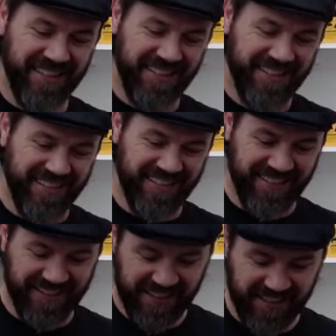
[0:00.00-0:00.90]
bro. Mm,
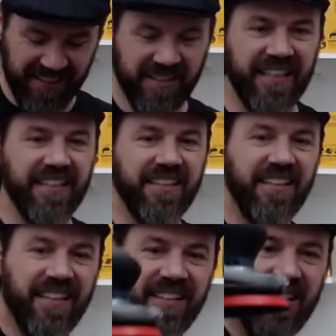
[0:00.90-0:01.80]
This looks like a
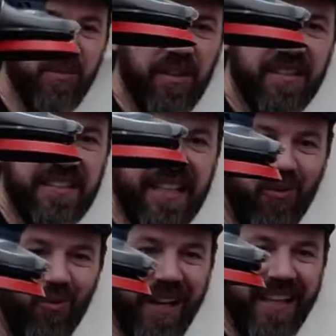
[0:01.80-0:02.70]
this one looks like
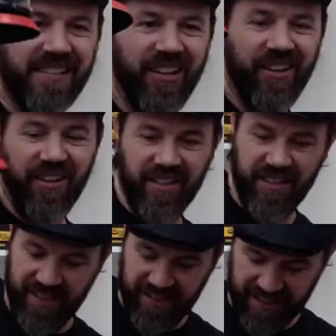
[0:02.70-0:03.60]
a race car.
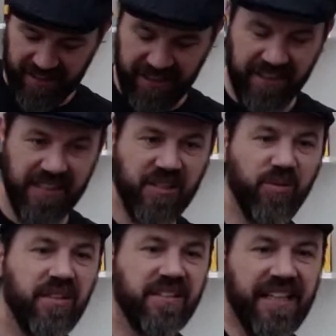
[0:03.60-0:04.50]
This
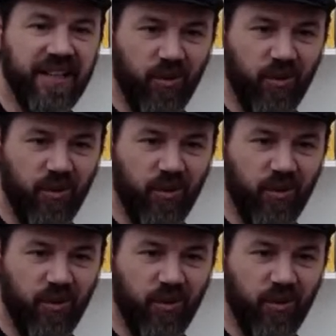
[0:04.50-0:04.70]
one looks like